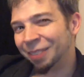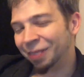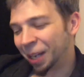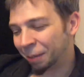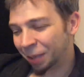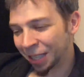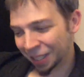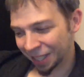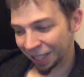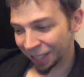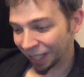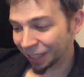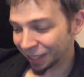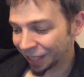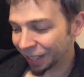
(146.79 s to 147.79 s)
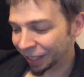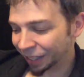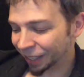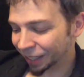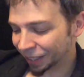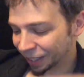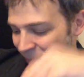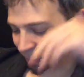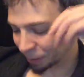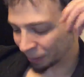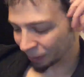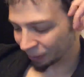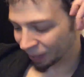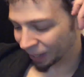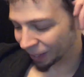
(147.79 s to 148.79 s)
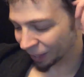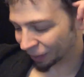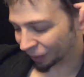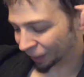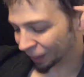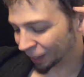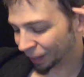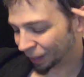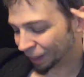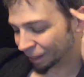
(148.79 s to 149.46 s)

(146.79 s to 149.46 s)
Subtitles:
Maybe it's 1989, seems about right actually.